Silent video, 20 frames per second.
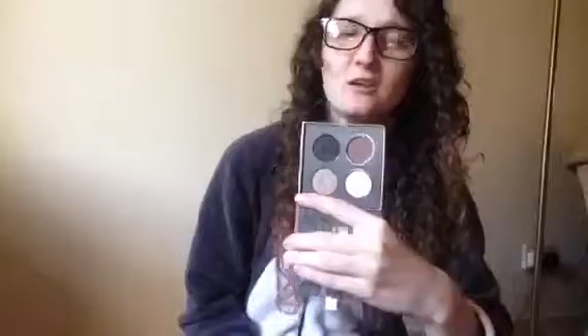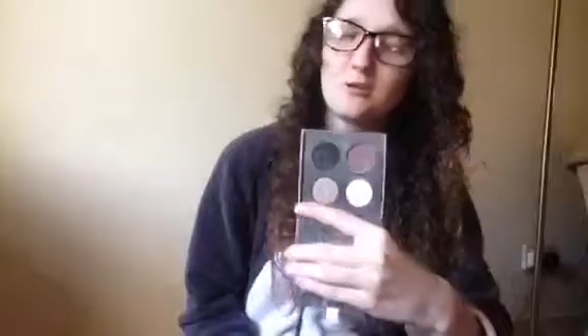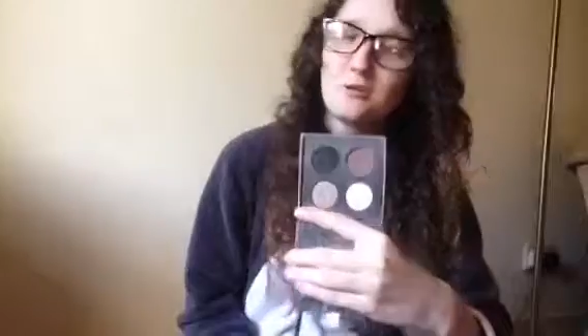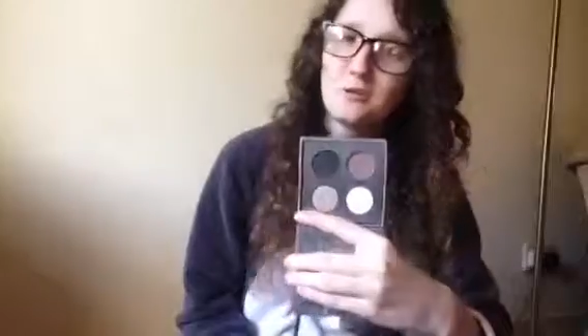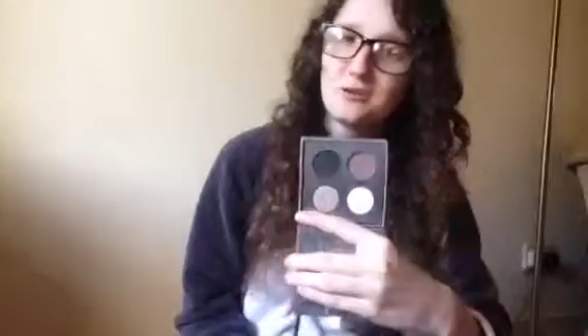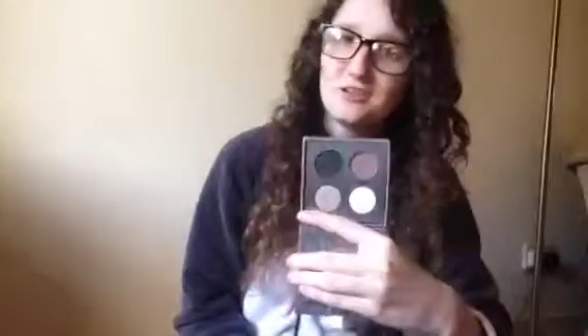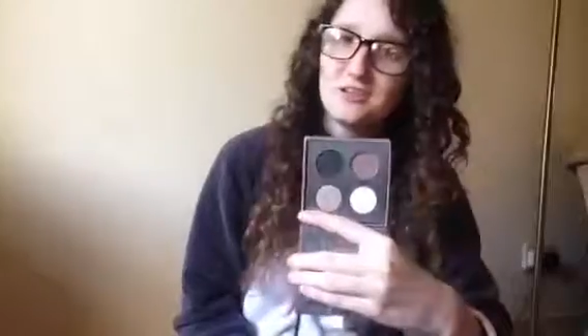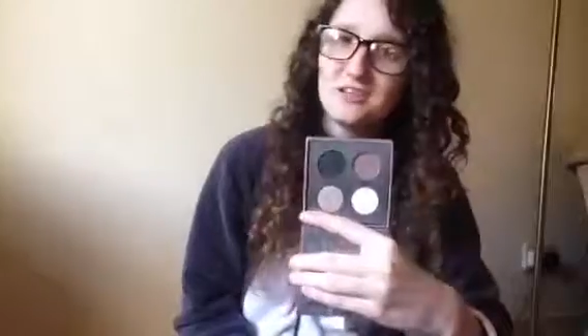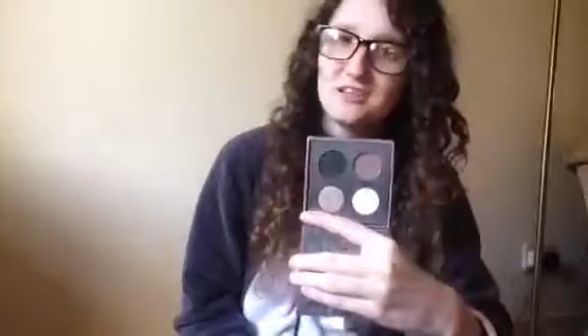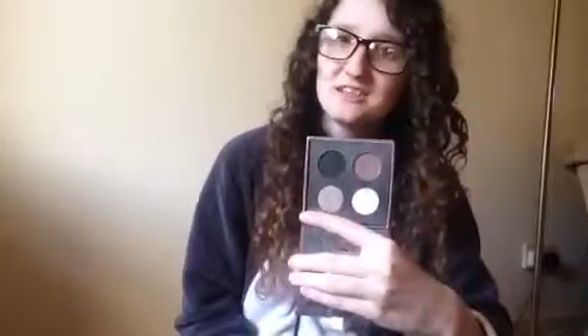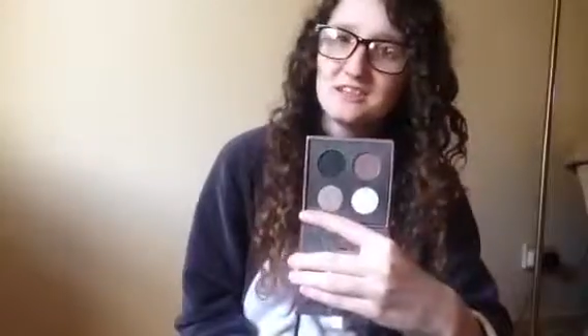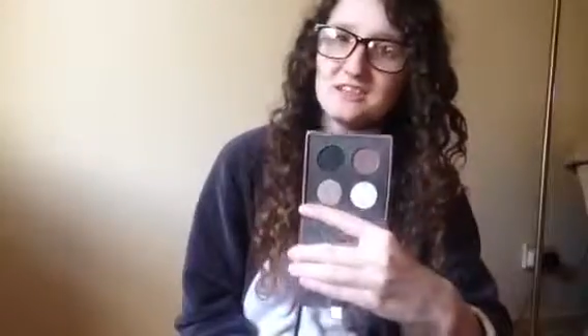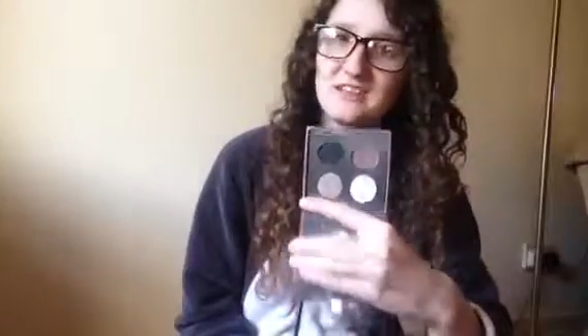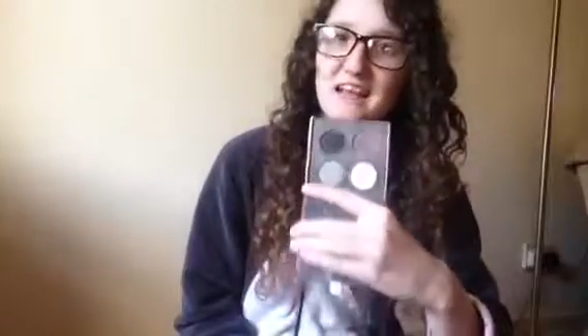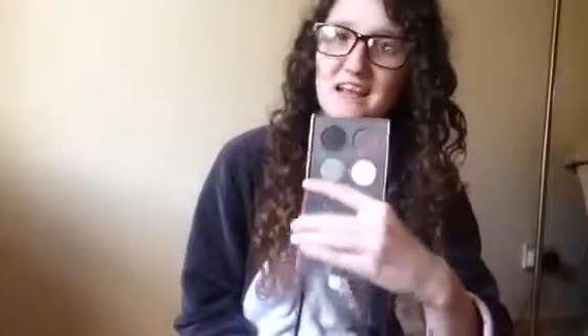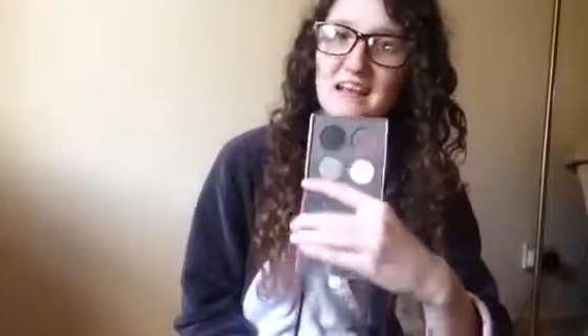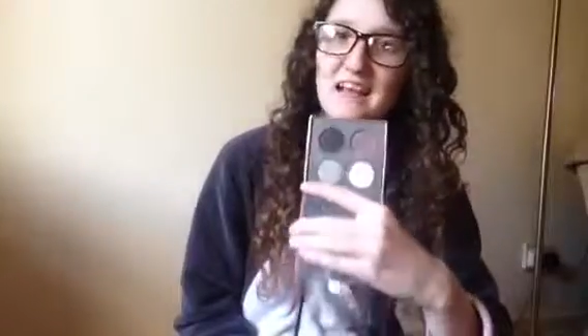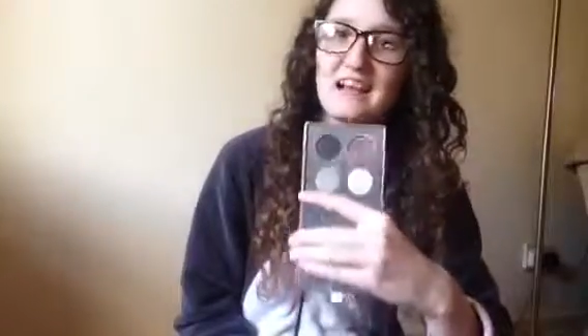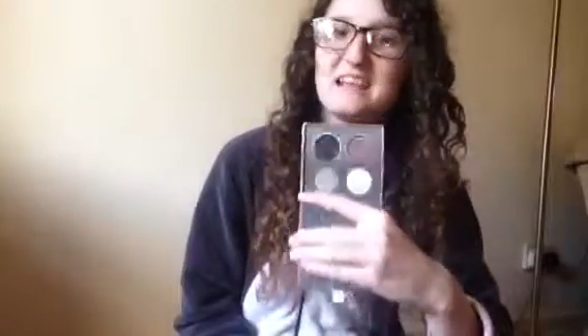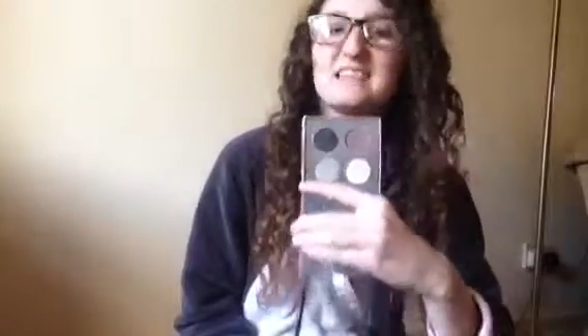gorgeous,
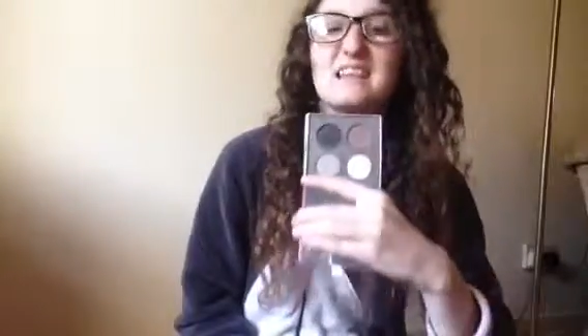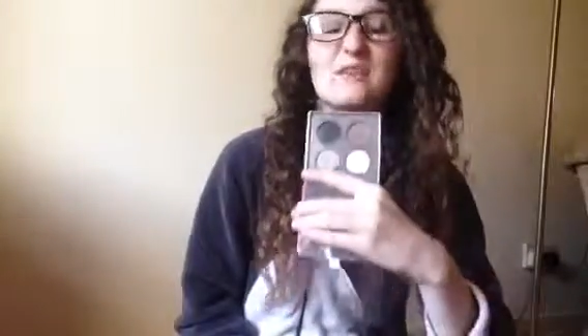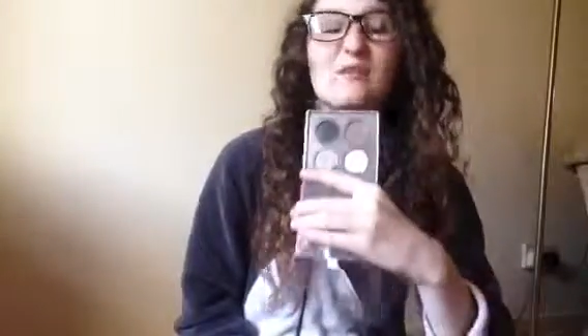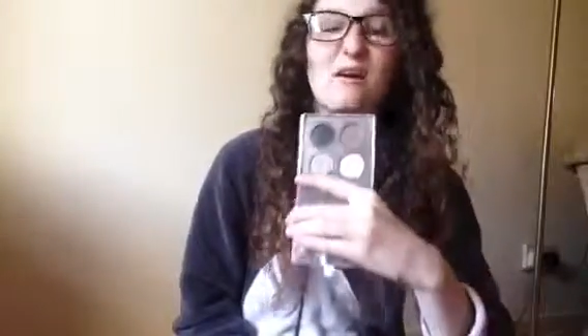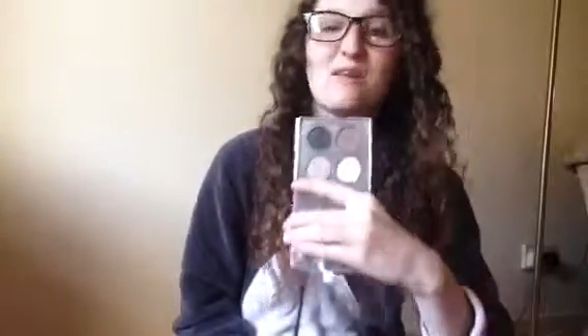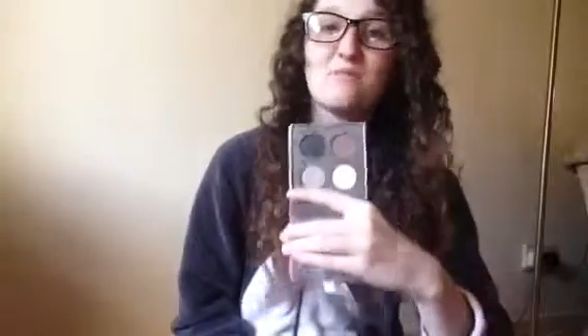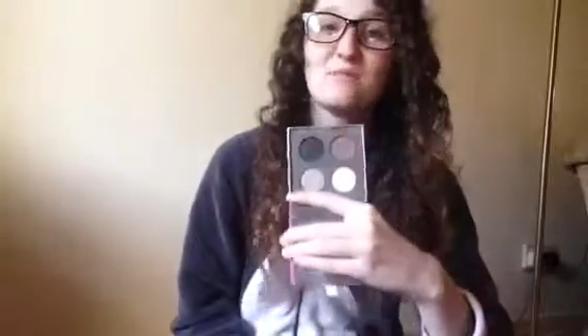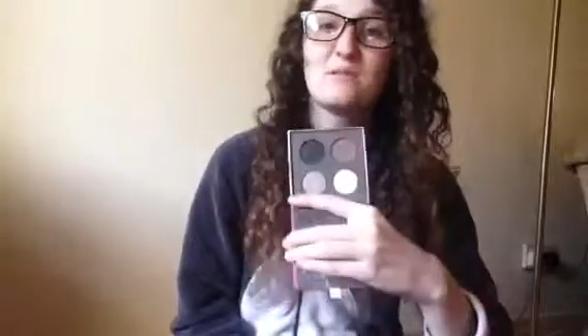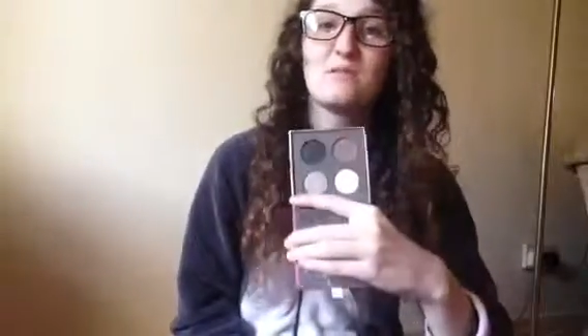and that's how I've